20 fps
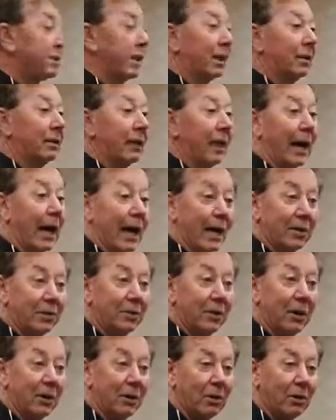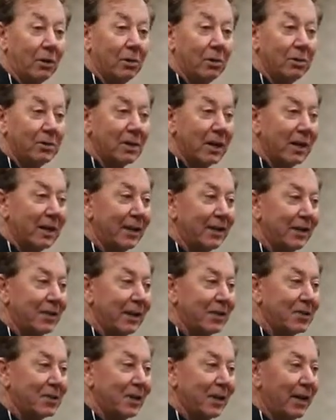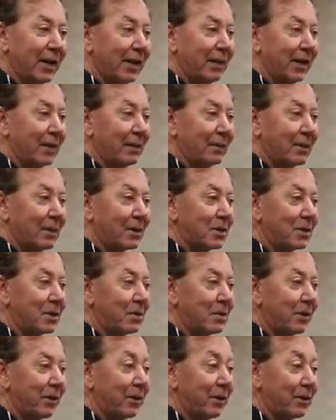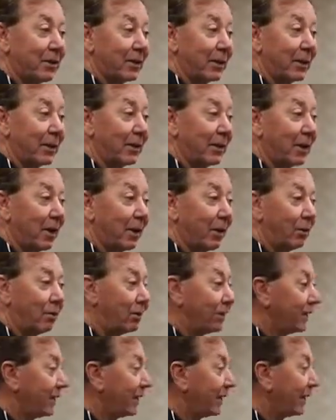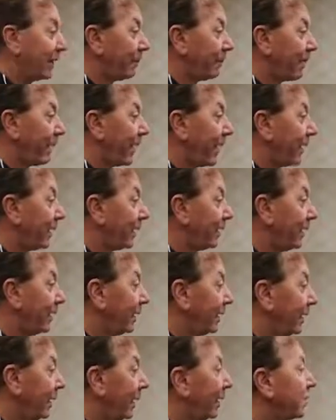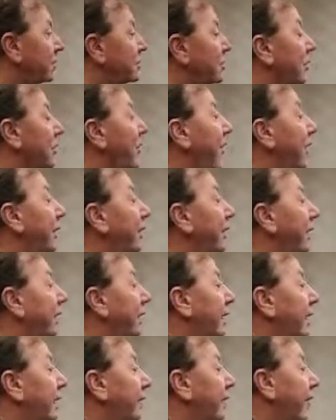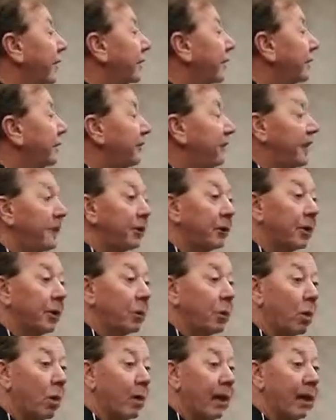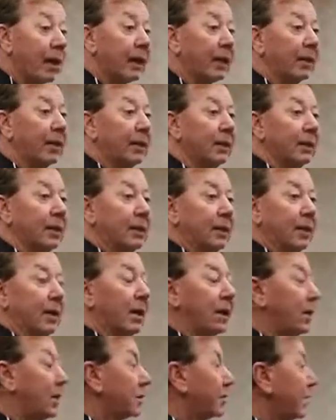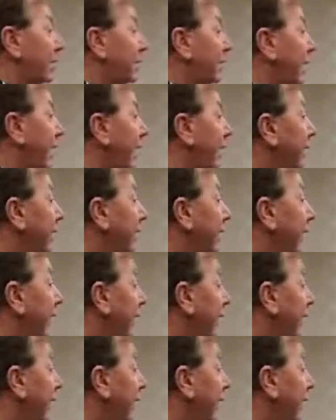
said, I don't know. Say, here it is, business professional. He didn't know, didn't about it, because they're not thinking about the field that we're in. So he said, I'll get